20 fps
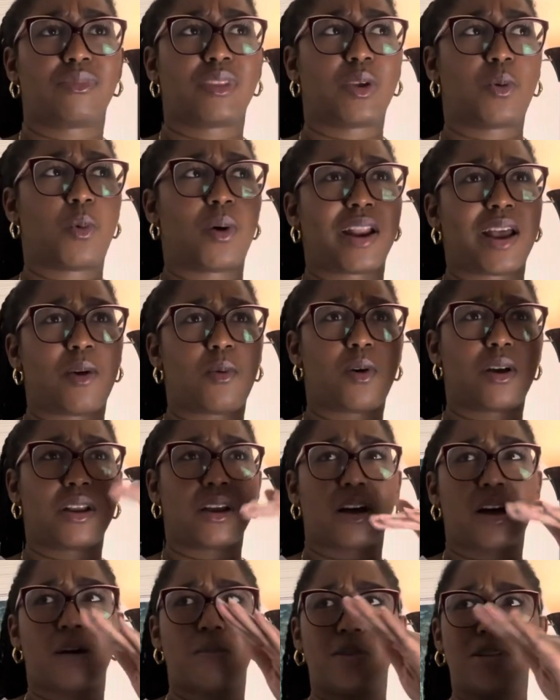what I want to
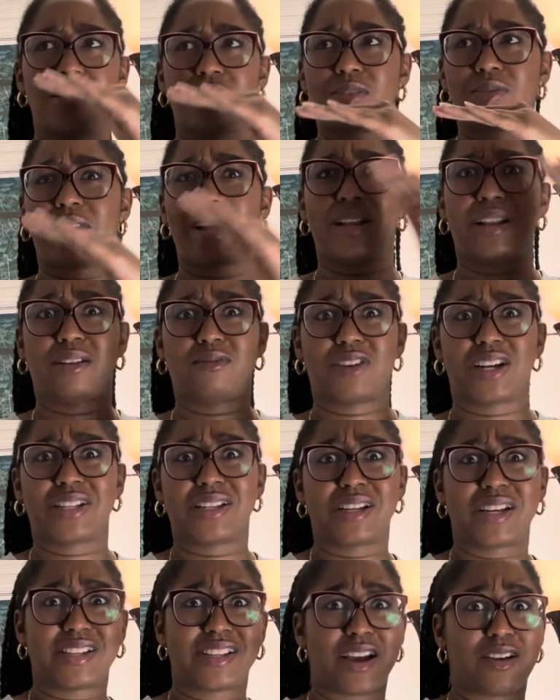accomplish, right? I'm
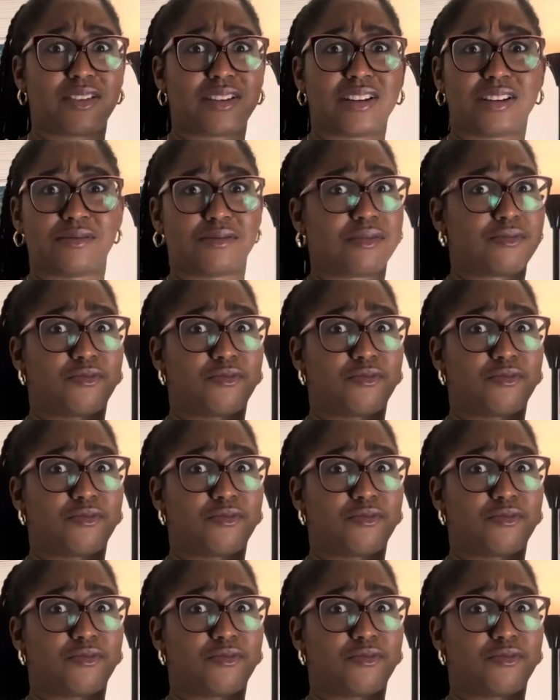writing it down in a